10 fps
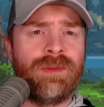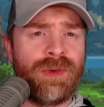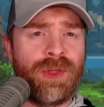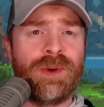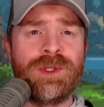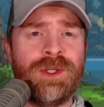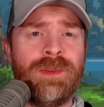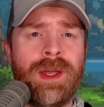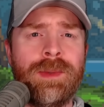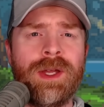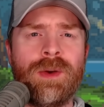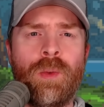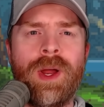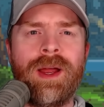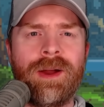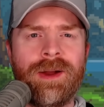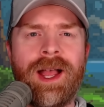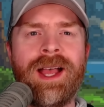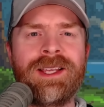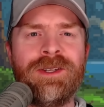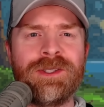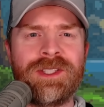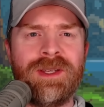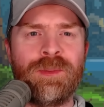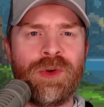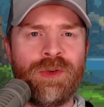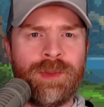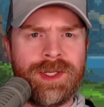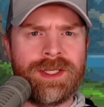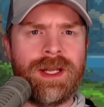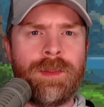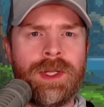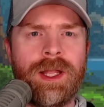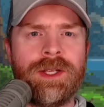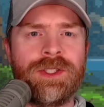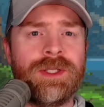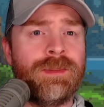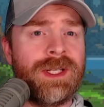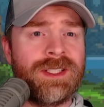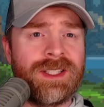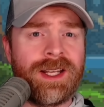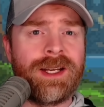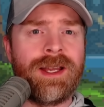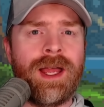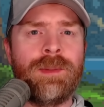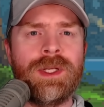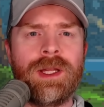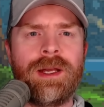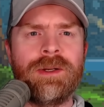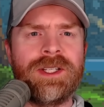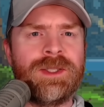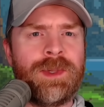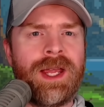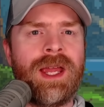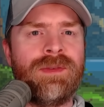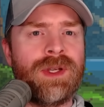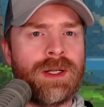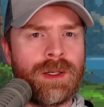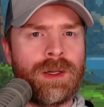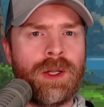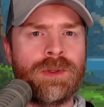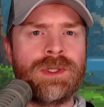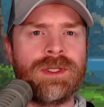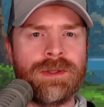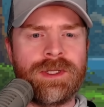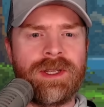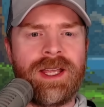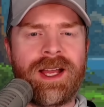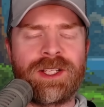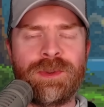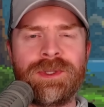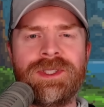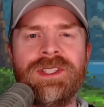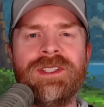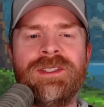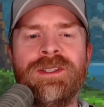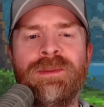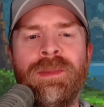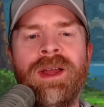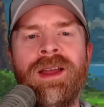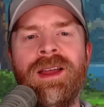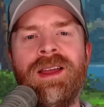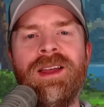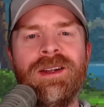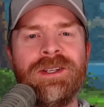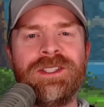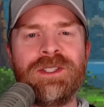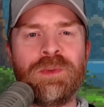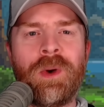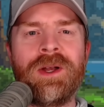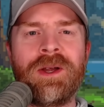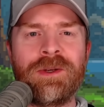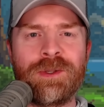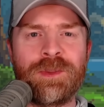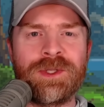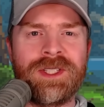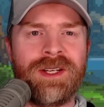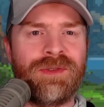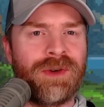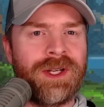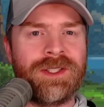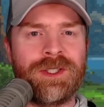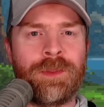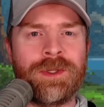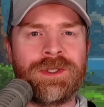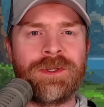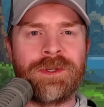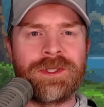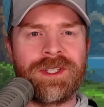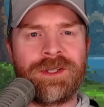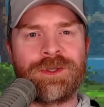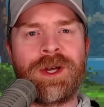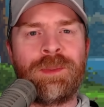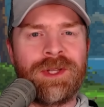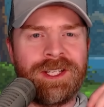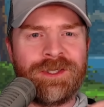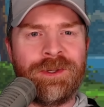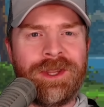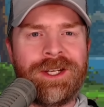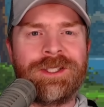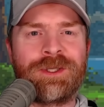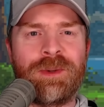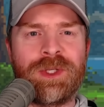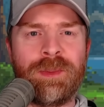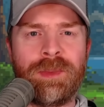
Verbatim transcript: for those who may be unaware, accuracy improvement in emulation means that an emulator is behaving closer to the actual system. Ares is one hundred percent free, it's open source, and I'll drop a link to it in the description